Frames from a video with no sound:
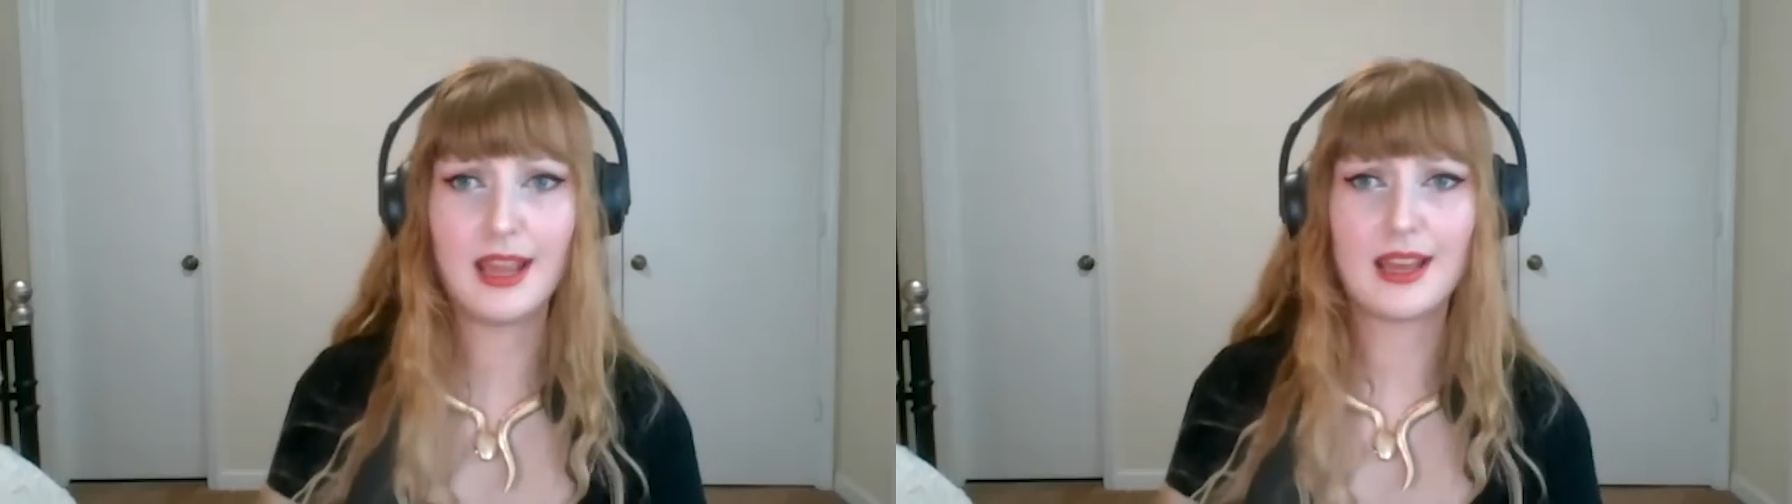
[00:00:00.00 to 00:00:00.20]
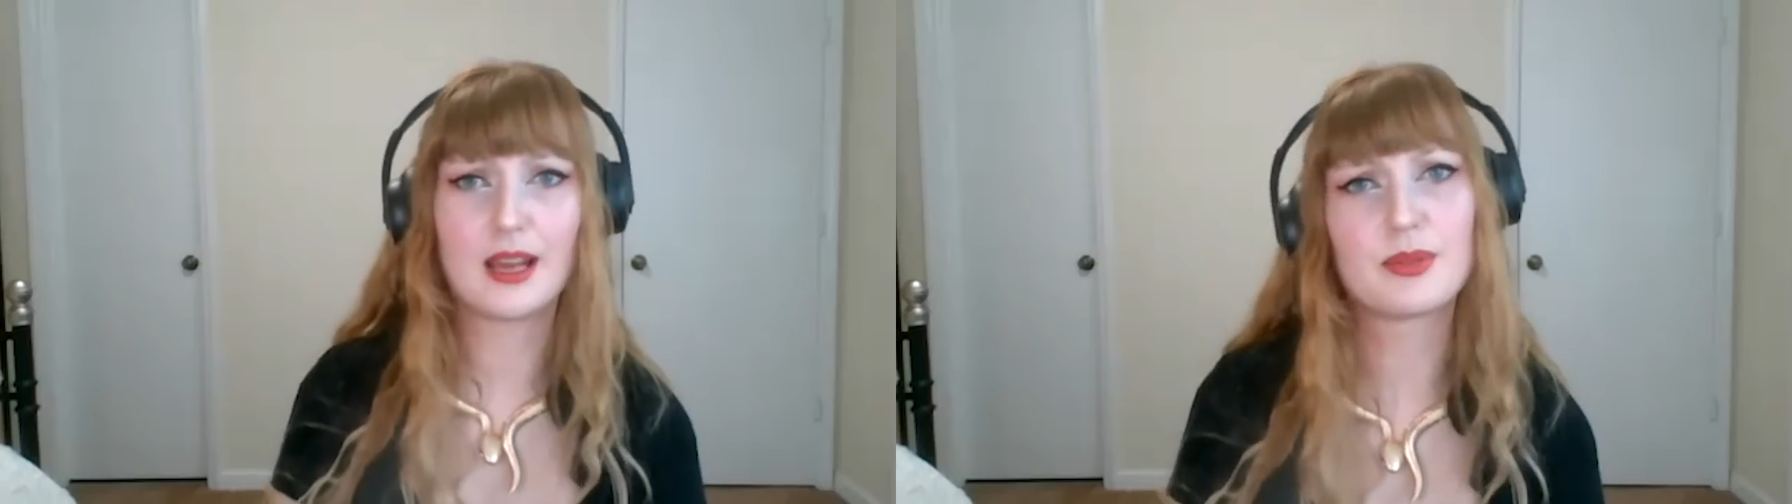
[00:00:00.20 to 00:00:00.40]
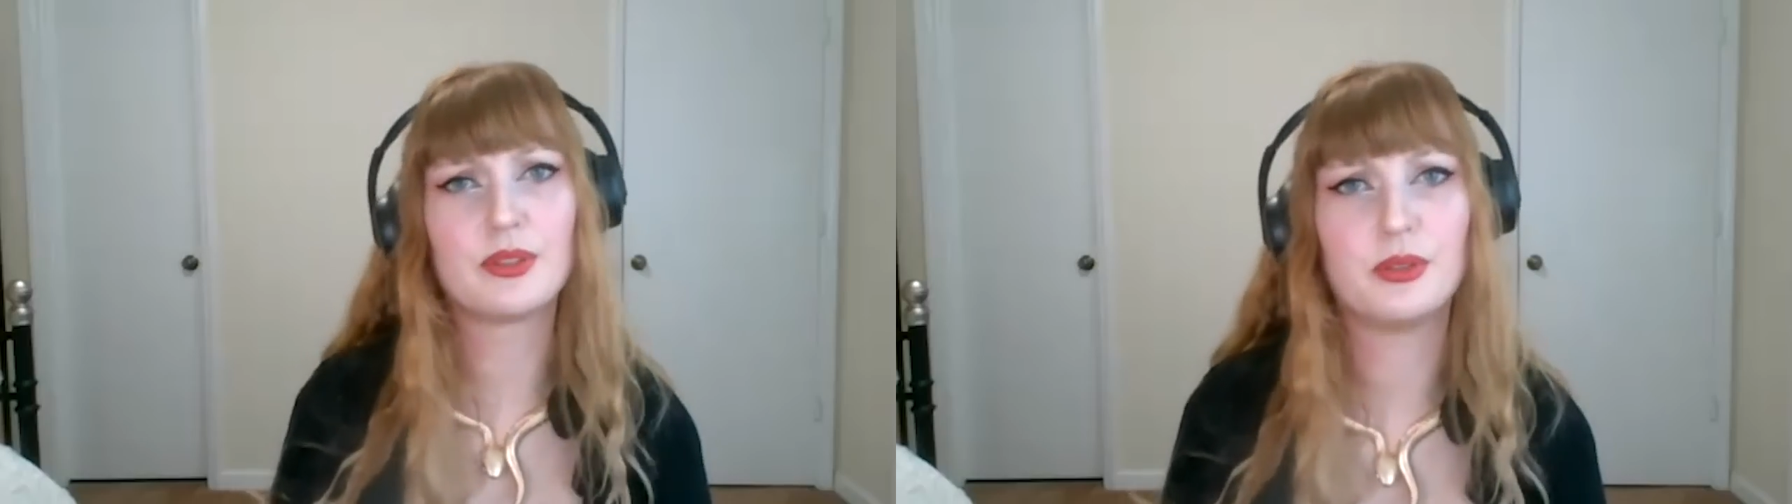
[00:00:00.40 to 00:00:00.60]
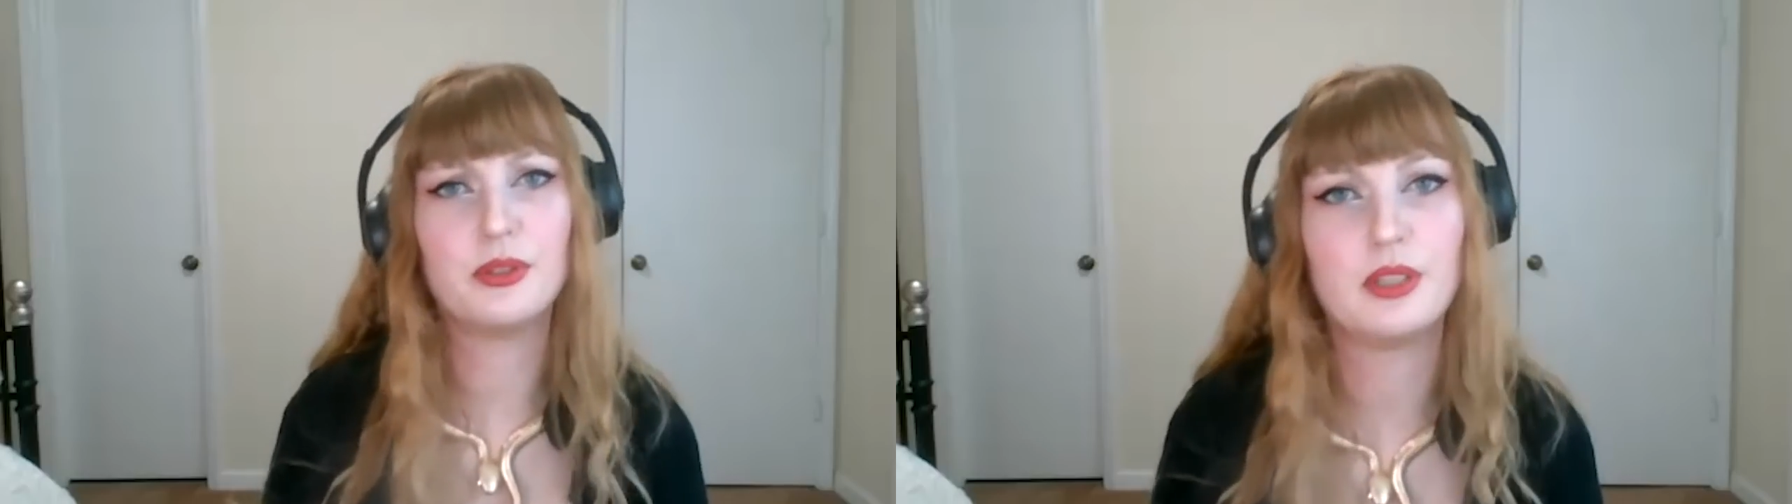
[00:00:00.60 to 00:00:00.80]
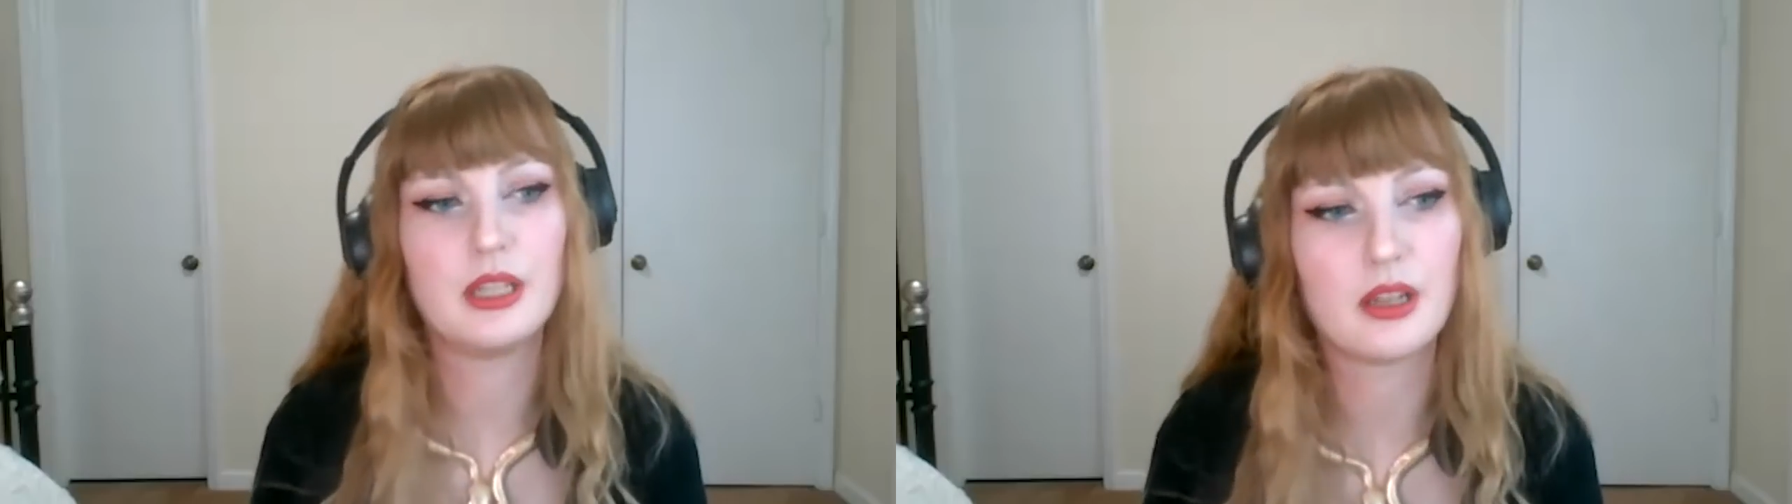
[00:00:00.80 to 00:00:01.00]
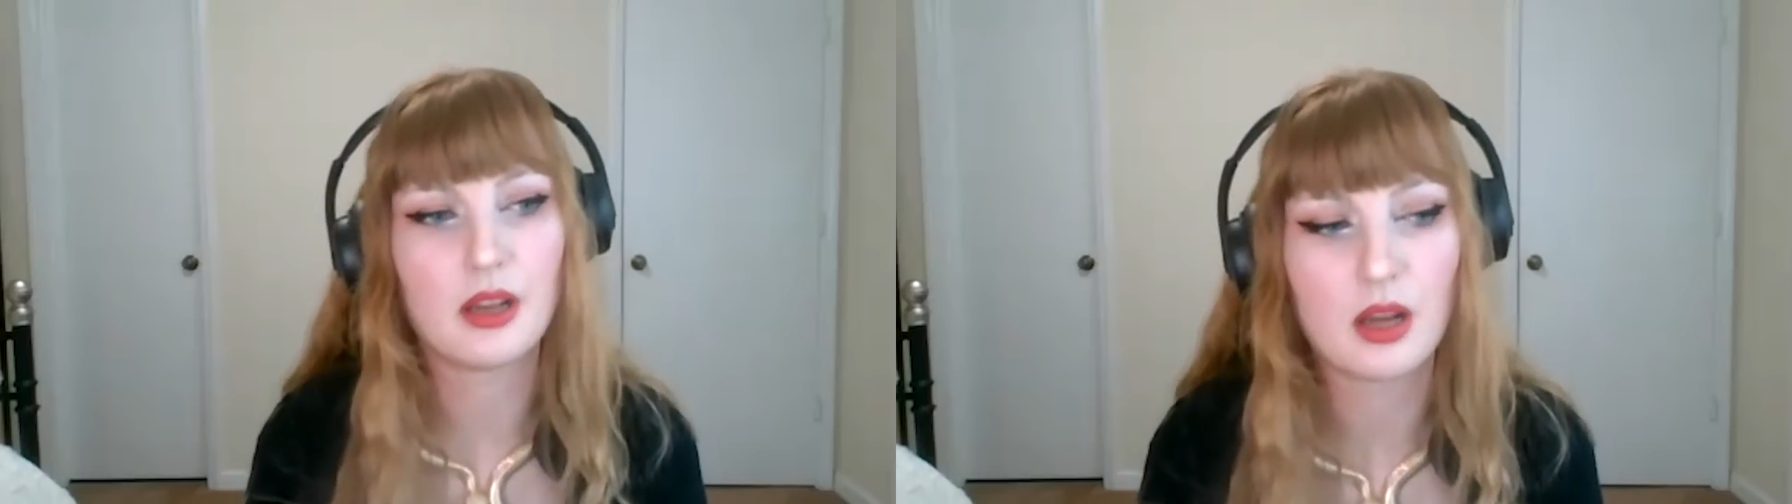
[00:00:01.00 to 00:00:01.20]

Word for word: Yeah, absolutely.